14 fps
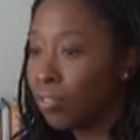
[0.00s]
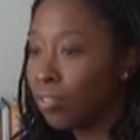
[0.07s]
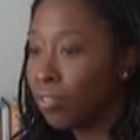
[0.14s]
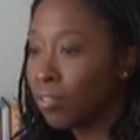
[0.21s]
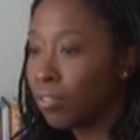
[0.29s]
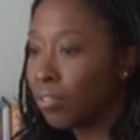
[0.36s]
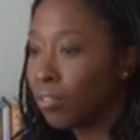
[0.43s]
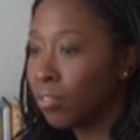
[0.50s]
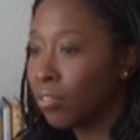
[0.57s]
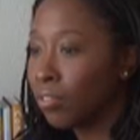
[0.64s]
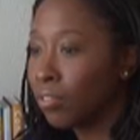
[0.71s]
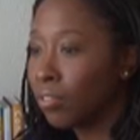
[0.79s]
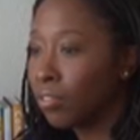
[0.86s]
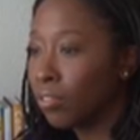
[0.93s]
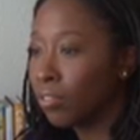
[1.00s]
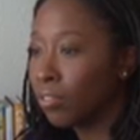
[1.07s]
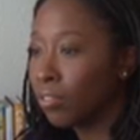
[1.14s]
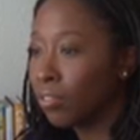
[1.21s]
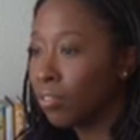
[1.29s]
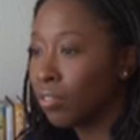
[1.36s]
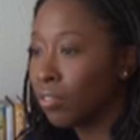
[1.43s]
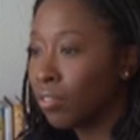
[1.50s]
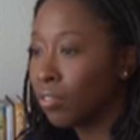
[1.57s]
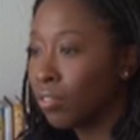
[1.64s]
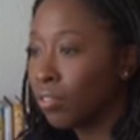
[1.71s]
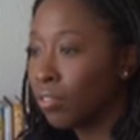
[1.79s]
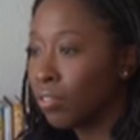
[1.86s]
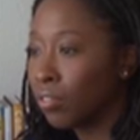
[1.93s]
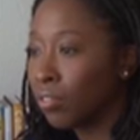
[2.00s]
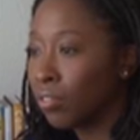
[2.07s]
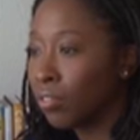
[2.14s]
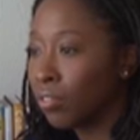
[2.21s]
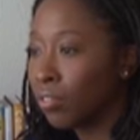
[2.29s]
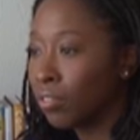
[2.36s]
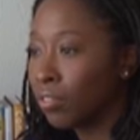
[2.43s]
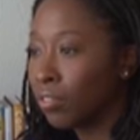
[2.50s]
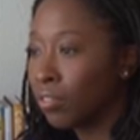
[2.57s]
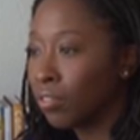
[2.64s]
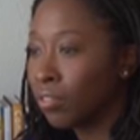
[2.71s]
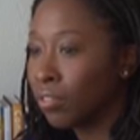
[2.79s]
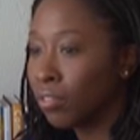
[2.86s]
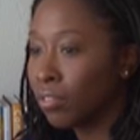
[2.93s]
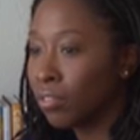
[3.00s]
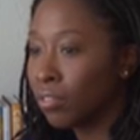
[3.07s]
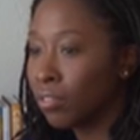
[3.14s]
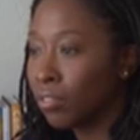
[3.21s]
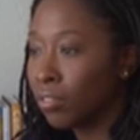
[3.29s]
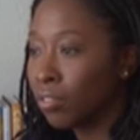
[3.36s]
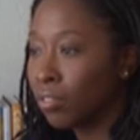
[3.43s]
(silence)